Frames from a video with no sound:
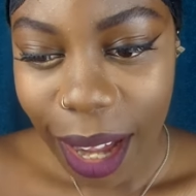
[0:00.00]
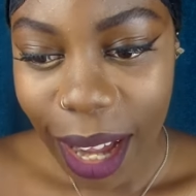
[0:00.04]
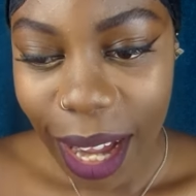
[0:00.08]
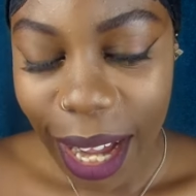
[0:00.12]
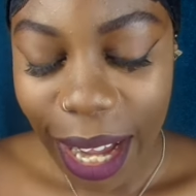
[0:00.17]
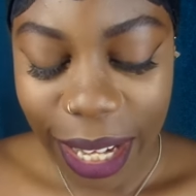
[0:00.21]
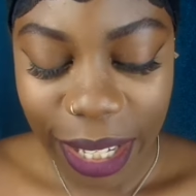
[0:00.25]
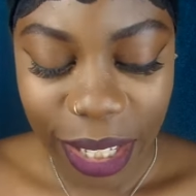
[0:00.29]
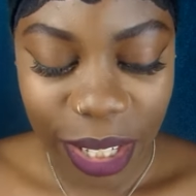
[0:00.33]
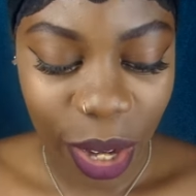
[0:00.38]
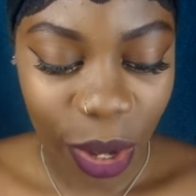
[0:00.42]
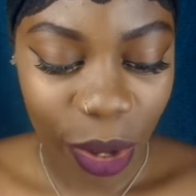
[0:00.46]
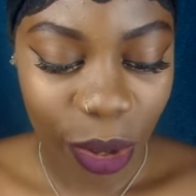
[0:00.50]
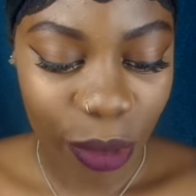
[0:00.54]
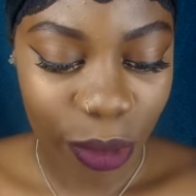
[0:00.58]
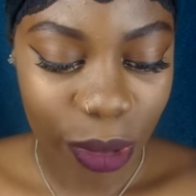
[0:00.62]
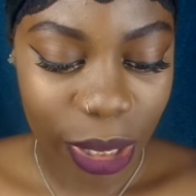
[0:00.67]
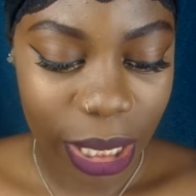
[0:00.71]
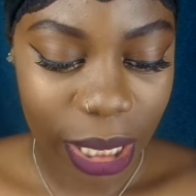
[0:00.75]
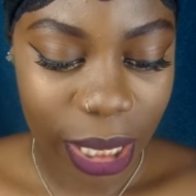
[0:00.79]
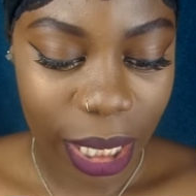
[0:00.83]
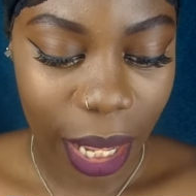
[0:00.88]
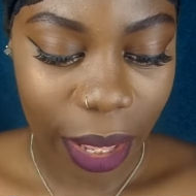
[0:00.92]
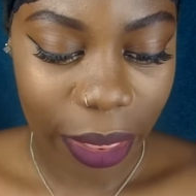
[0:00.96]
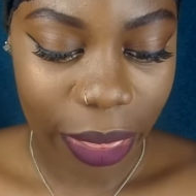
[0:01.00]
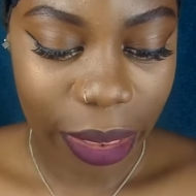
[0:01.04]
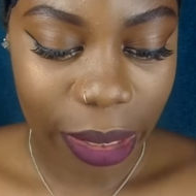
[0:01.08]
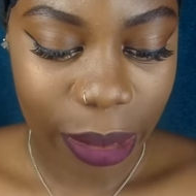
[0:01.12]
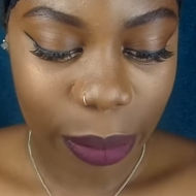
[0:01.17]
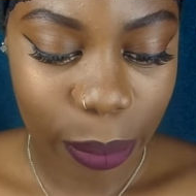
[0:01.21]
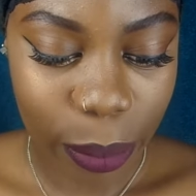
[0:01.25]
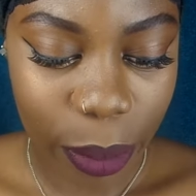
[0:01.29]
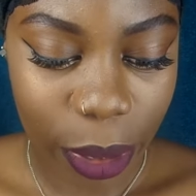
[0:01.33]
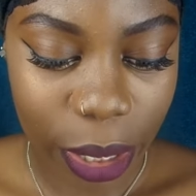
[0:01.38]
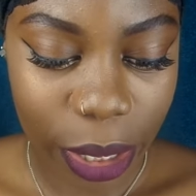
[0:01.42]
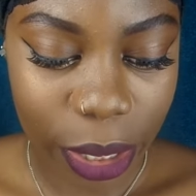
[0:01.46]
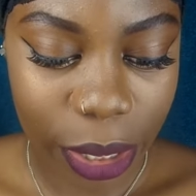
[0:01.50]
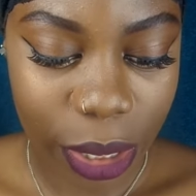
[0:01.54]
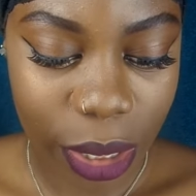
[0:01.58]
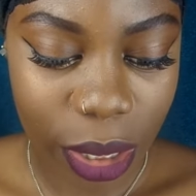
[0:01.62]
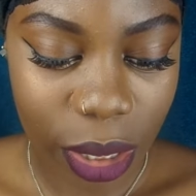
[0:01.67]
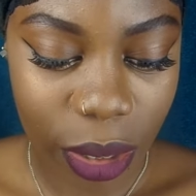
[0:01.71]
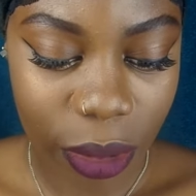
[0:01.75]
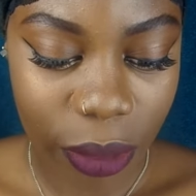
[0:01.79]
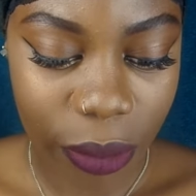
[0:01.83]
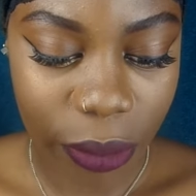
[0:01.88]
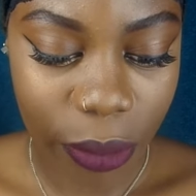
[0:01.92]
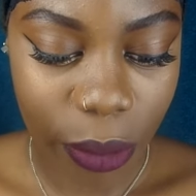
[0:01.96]
I don't really like this brush
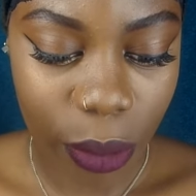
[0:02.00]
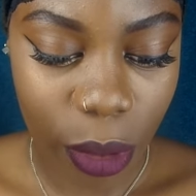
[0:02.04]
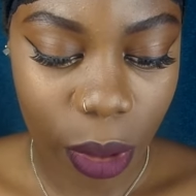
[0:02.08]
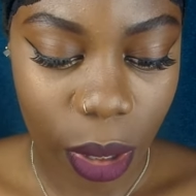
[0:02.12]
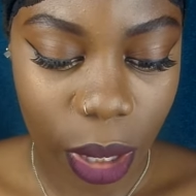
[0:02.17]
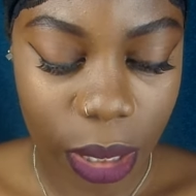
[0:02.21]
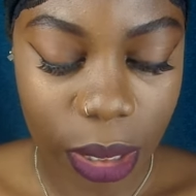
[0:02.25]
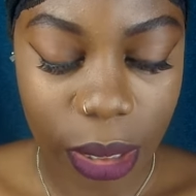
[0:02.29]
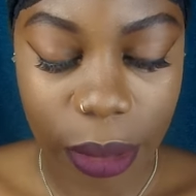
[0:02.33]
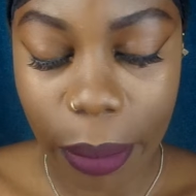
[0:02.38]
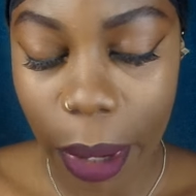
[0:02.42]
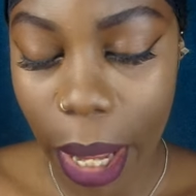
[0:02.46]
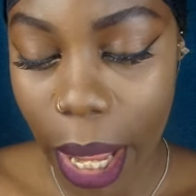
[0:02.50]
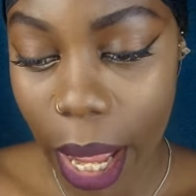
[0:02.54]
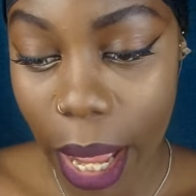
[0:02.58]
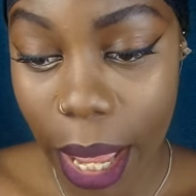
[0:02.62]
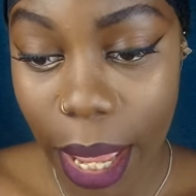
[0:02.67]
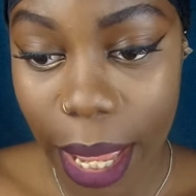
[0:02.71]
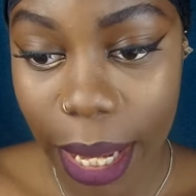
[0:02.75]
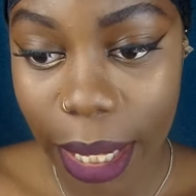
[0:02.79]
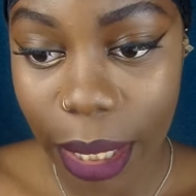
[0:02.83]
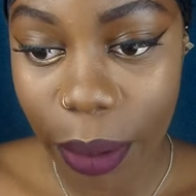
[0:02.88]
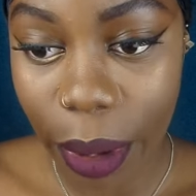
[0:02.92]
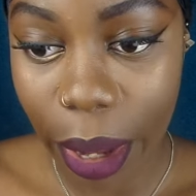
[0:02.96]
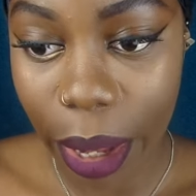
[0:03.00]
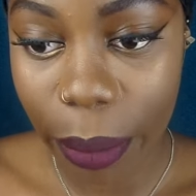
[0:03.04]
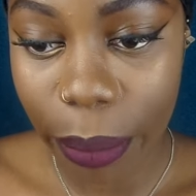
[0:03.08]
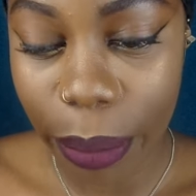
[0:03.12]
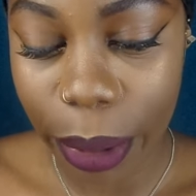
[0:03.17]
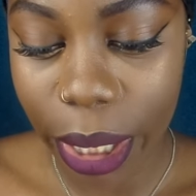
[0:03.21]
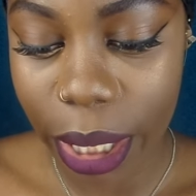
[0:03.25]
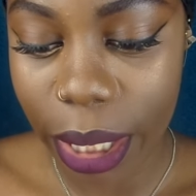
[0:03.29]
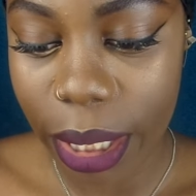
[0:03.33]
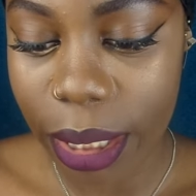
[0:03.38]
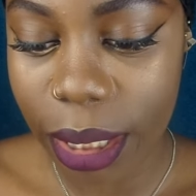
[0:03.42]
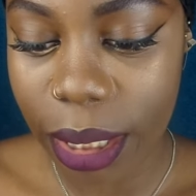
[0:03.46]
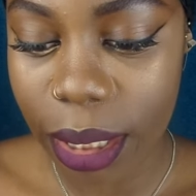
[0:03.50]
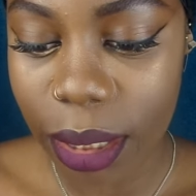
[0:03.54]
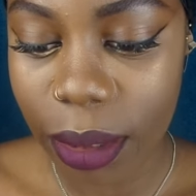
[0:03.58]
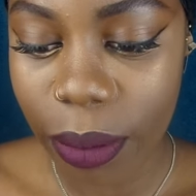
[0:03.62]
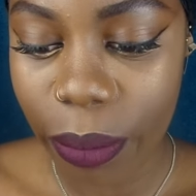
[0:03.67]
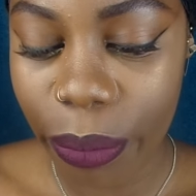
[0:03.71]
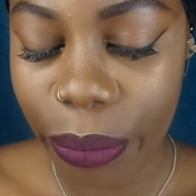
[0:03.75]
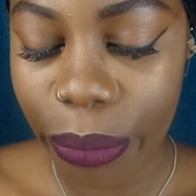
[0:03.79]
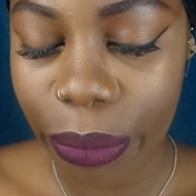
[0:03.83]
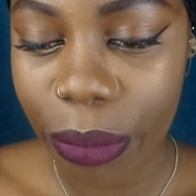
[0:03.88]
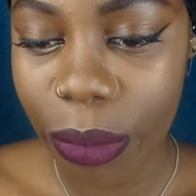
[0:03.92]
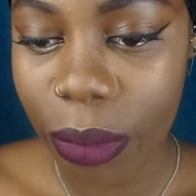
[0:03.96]
for under my eye anyway, because
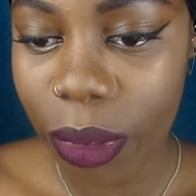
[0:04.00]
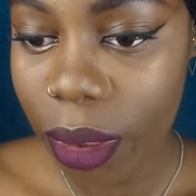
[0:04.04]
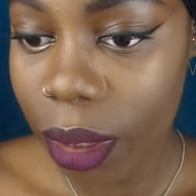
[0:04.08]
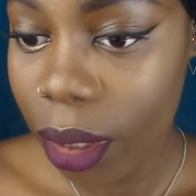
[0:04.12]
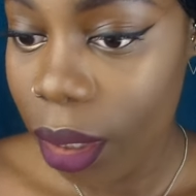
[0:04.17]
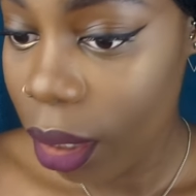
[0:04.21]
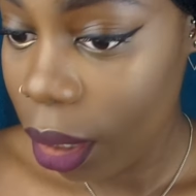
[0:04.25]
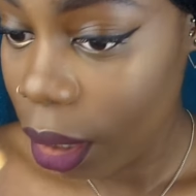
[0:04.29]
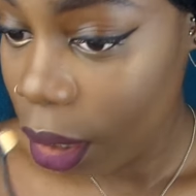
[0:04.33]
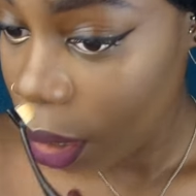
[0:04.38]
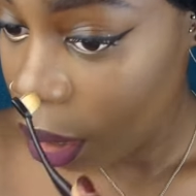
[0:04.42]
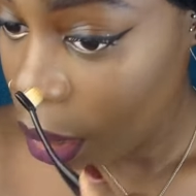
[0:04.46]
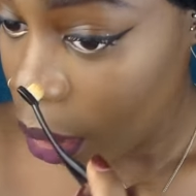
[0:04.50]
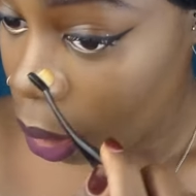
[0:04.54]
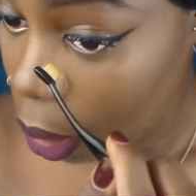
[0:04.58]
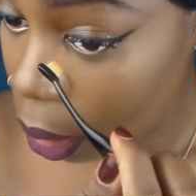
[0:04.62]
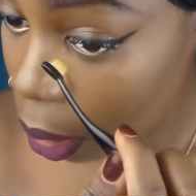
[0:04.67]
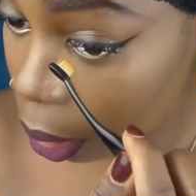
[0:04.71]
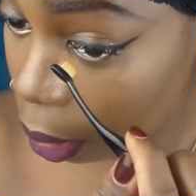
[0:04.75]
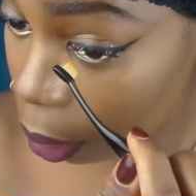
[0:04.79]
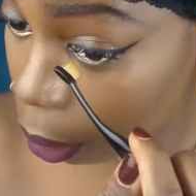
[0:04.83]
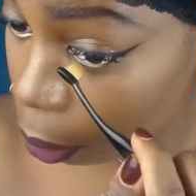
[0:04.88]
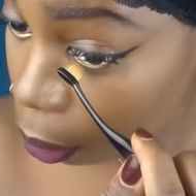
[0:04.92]
it